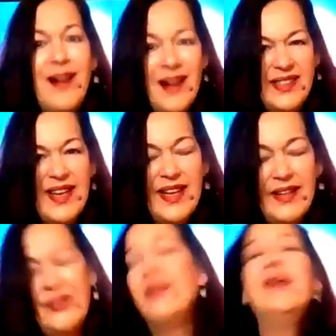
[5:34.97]

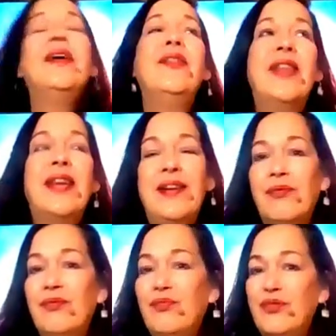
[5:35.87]
content that I
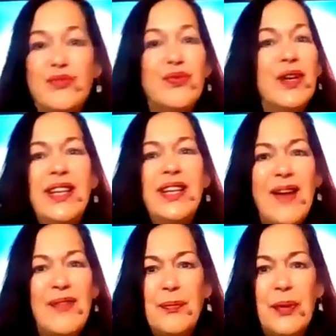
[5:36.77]
just really
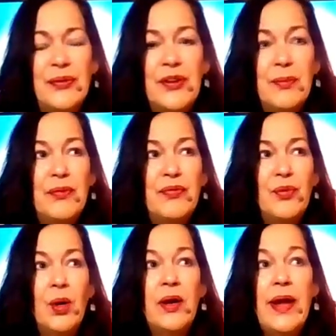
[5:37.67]
haven't posted
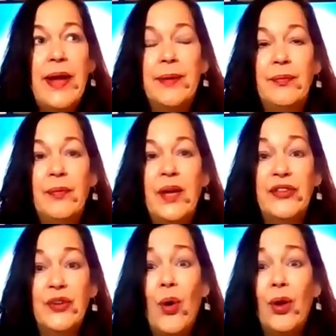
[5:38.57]
before. And
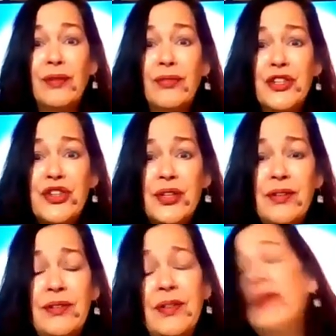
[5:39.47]
it's all
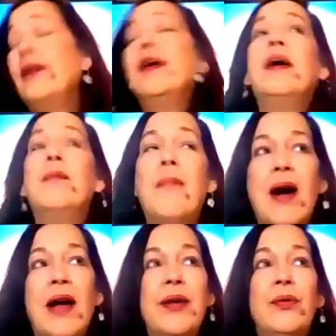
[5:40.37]
original,
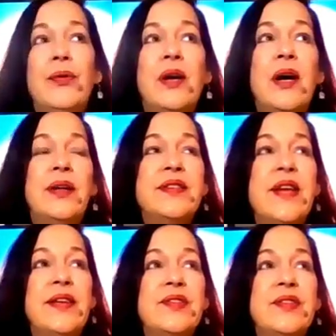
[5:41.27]
my own
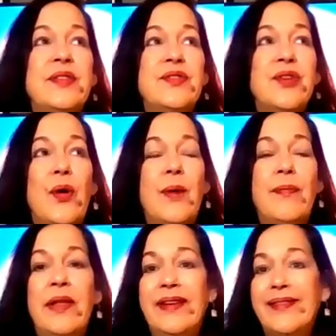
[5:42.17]
content. So
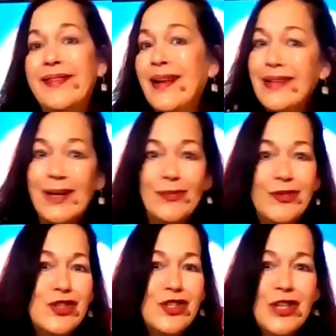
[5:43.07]
it's not like
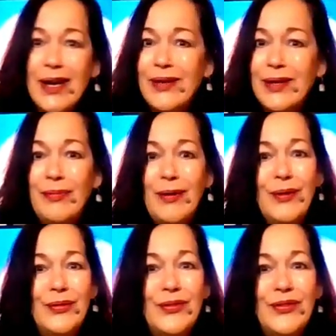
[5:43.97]
I'm sharing
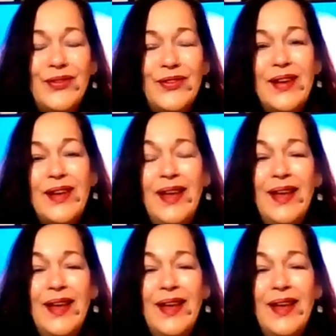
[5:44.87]
posts